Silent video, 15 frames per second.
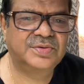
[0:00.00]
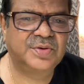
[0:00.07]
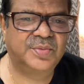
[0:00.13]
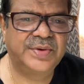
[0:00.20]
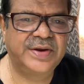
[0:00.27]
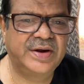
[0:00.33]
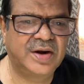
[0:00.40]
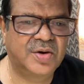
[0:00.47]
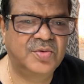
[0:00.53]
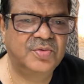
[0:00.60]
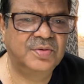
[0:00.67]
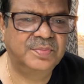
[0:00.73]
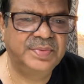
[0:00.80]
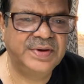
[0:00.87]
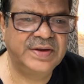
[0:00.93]
the way Rahu
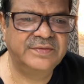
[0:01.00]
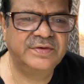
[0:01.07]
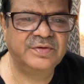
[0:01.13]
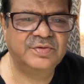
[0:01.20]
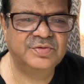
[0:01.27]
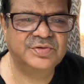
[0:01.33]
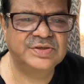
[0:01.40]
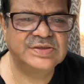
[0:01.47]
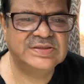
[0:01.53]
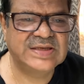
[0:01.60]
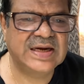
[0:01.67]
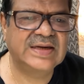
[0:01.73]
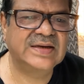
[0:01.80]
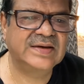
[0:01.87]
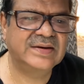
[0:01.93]
will behave, you have to see
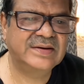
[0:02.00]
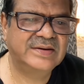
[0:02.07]
Saturn.